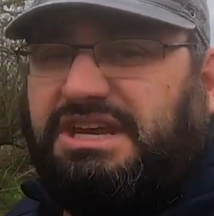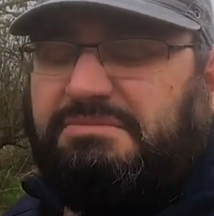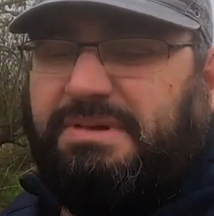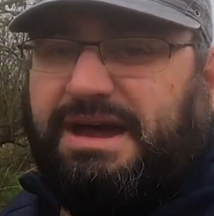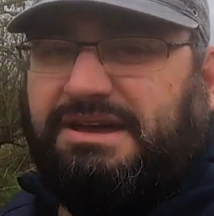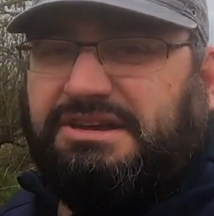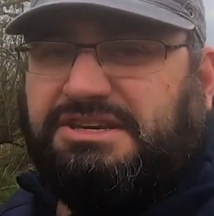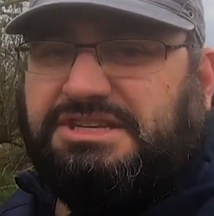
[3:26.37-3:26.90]

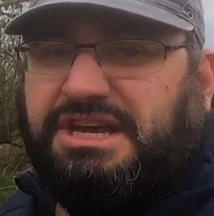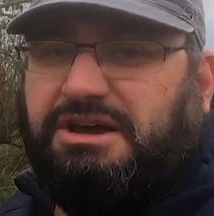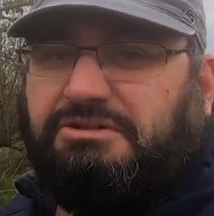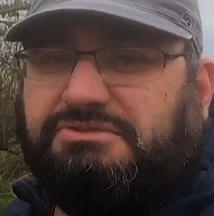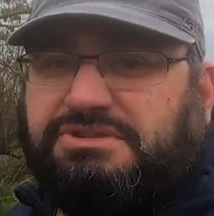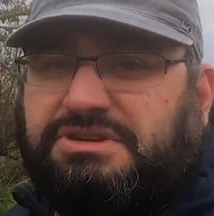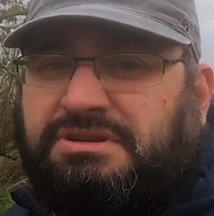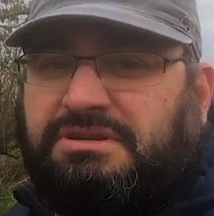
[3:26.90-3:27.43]
about
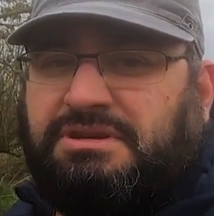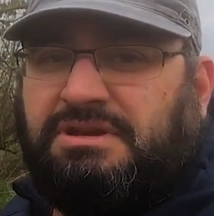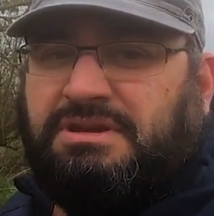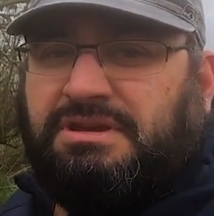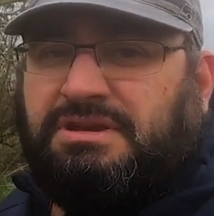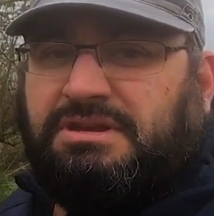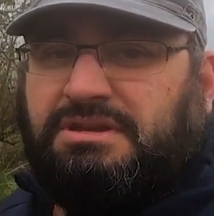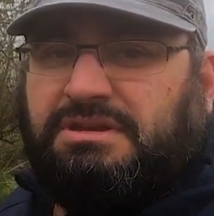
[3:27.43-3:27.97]
yourselves.
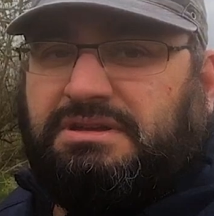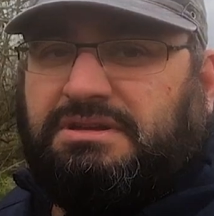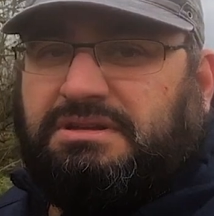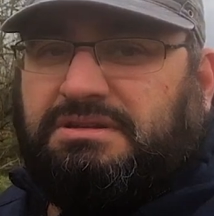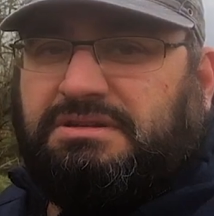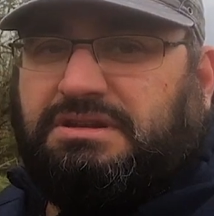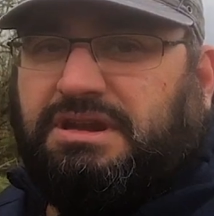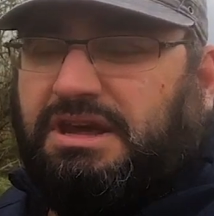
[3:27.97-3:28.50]

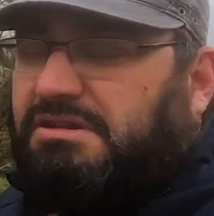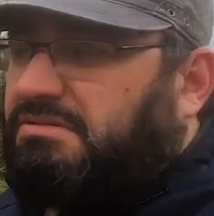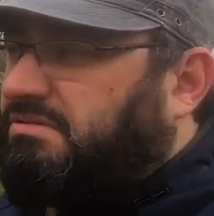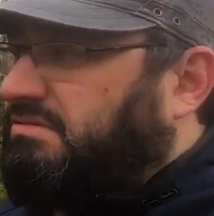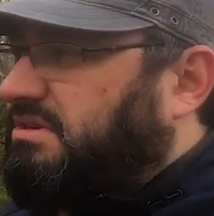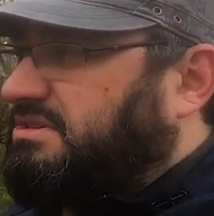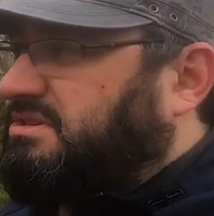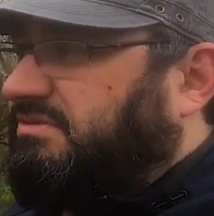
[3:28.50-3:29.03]

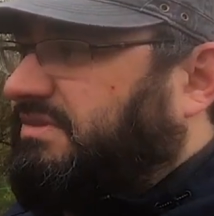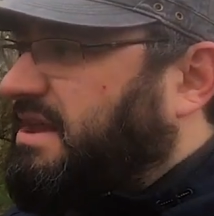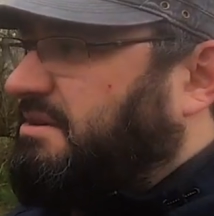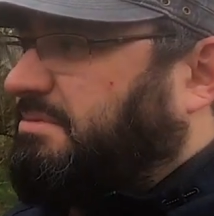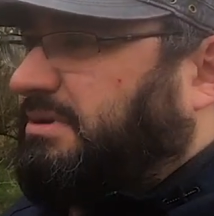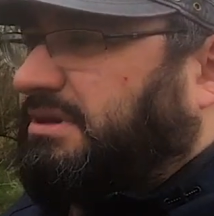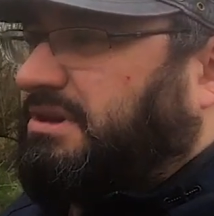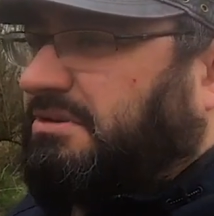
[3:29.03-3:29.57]
This
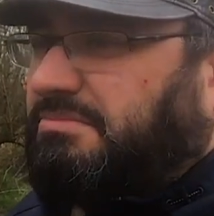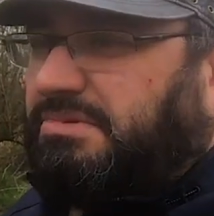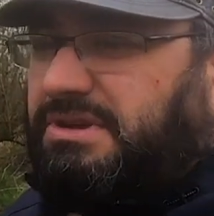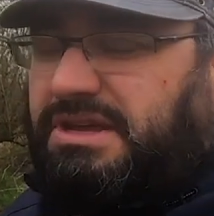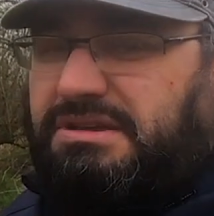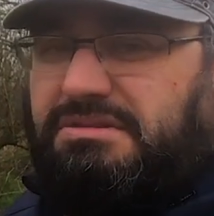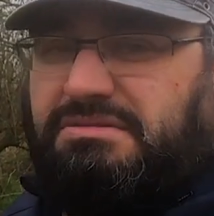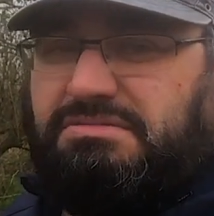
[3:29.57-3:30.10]
developing
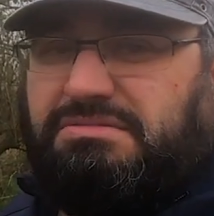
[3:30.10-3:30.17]
company,